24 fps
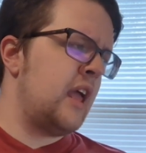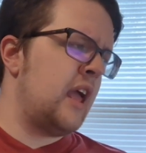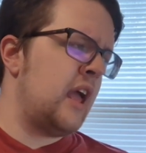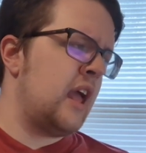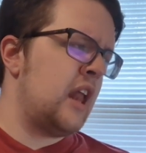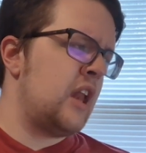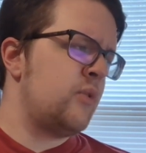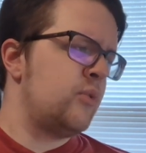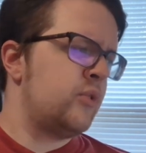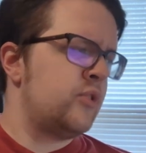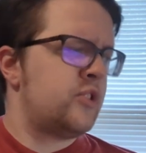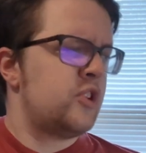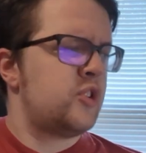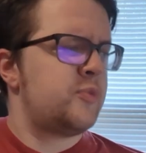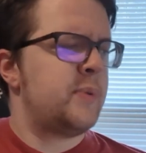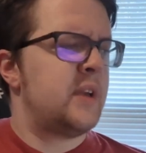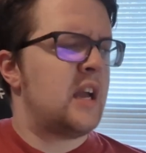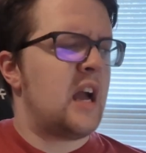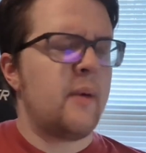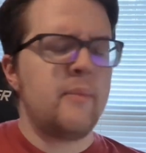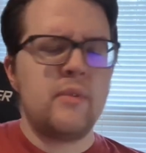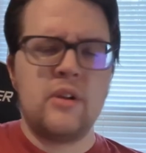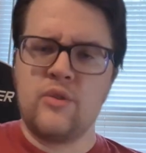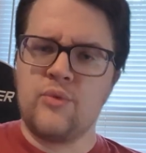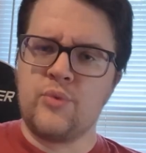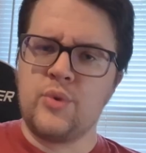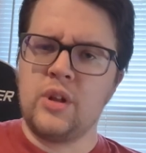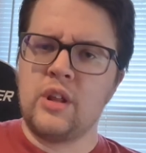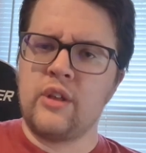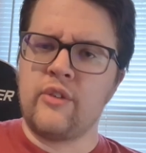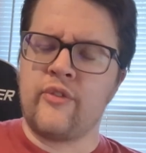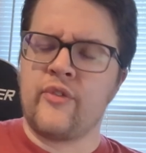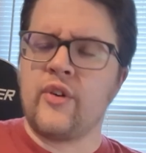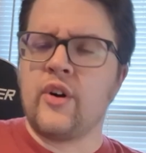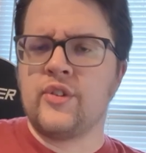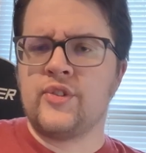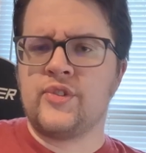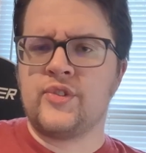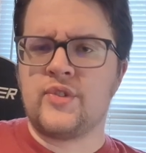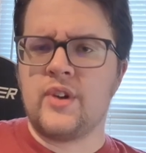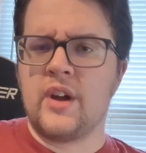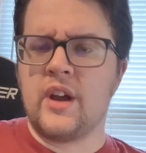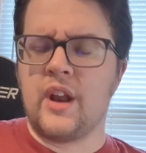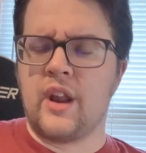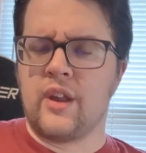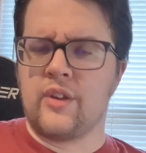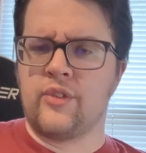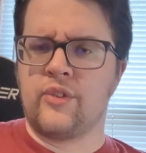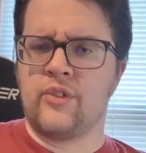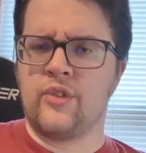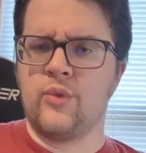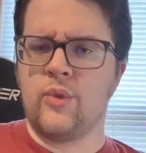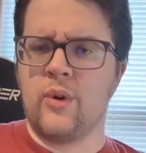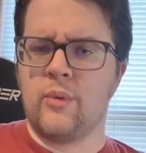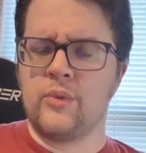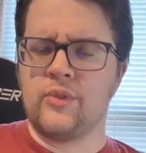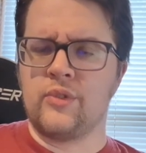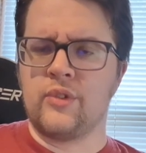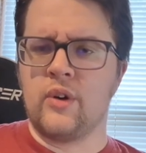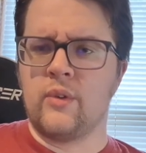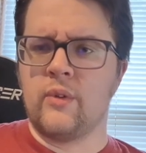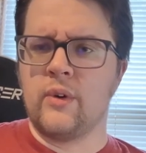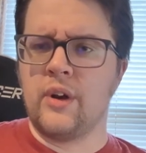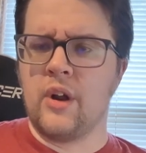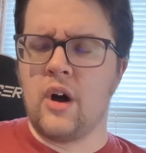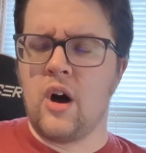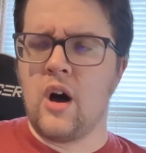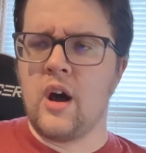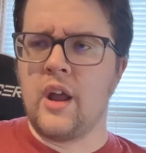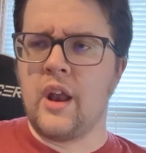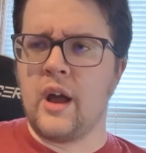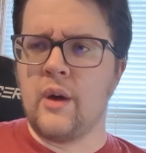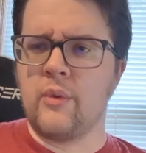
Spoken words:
And it was just becoming really frustrating as to what was going on.